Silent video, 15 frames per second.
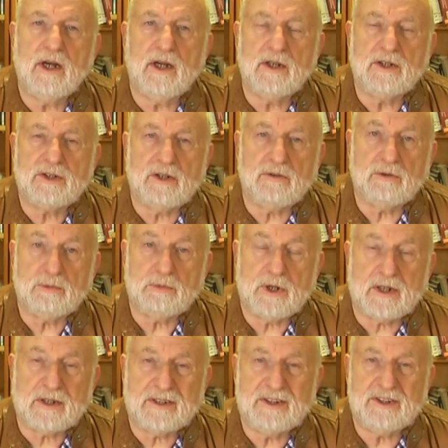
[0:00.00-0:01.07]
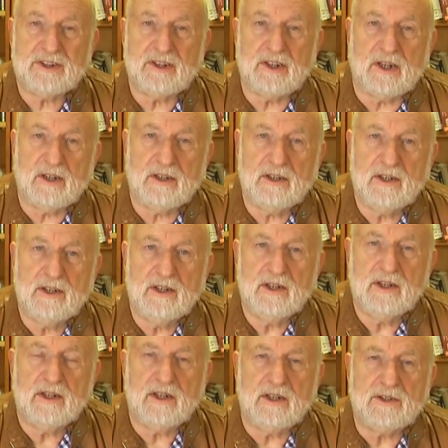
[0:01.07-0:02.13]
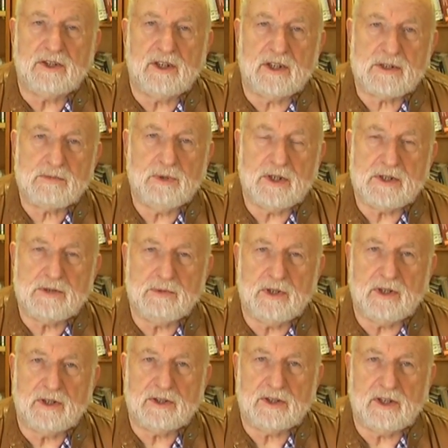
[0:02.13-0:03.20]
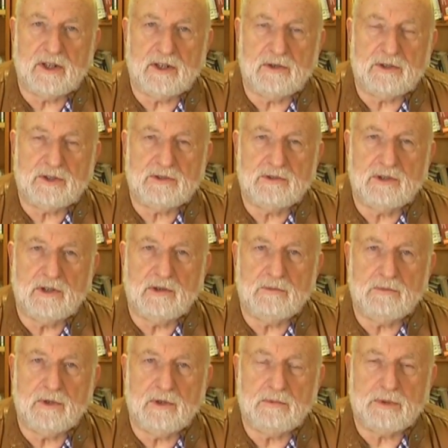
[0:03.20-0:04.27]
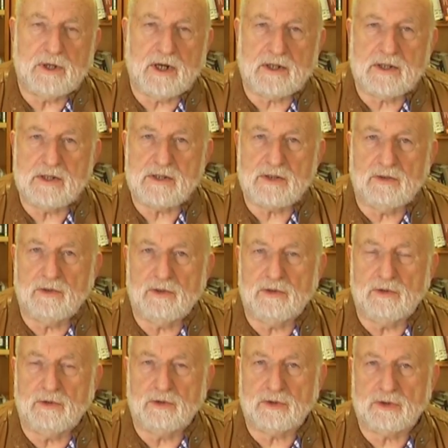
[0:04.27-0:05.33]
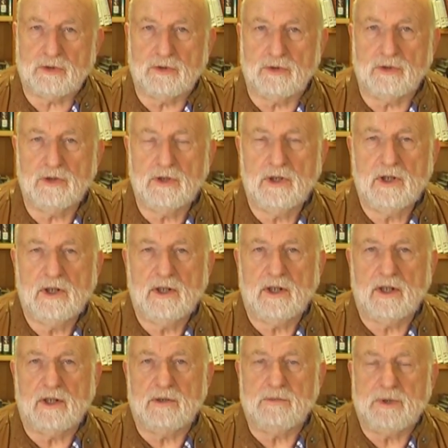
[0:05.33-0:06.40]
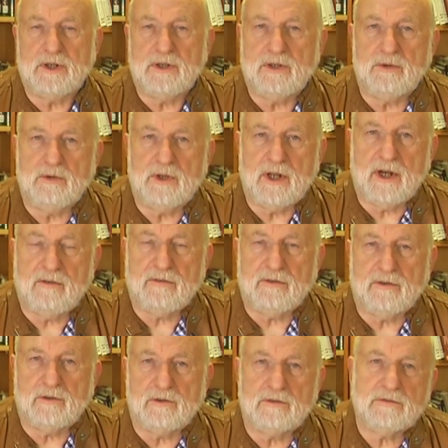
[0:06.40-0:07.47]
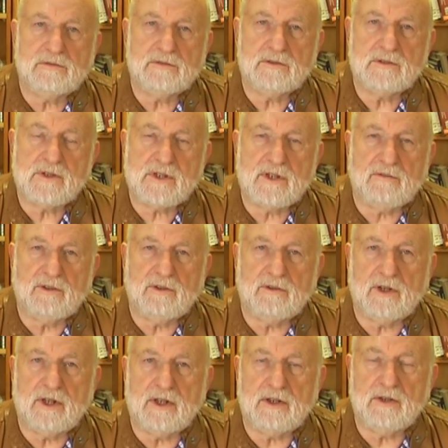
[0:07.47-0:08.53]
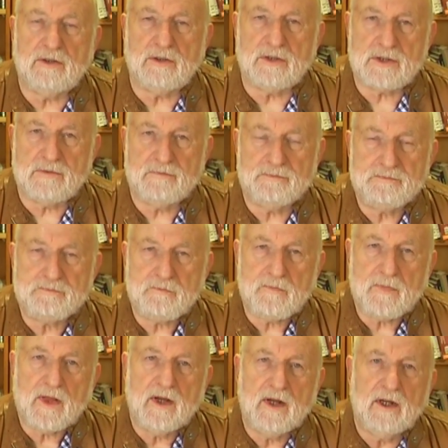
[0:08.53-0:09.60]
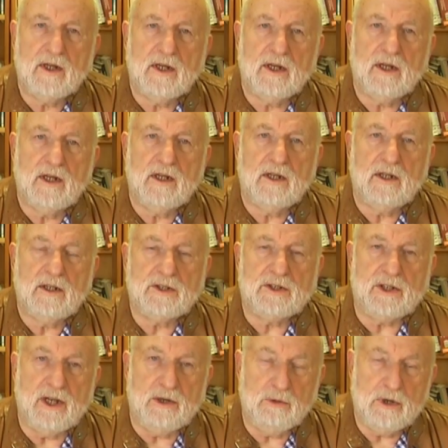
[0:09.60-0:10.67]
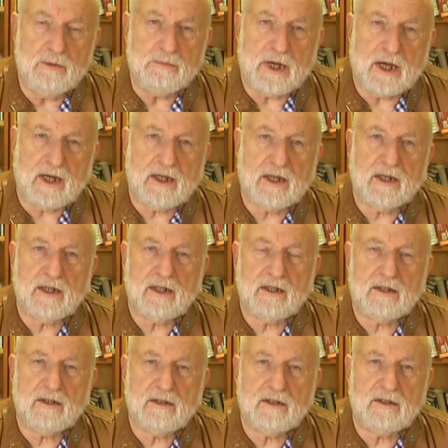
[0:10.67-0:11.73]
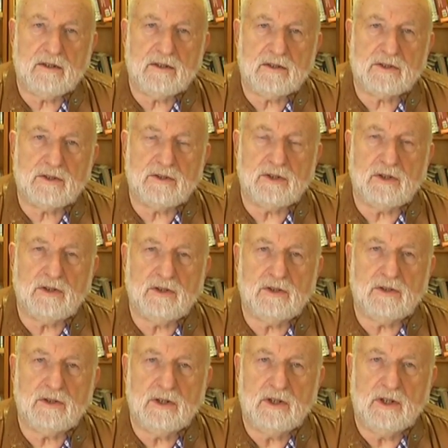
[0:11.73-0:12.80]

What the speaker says: general practitioner, and she explained to me that she had a practice on the North Shore and had been doing that for 7 or 8 years. She then went back to her,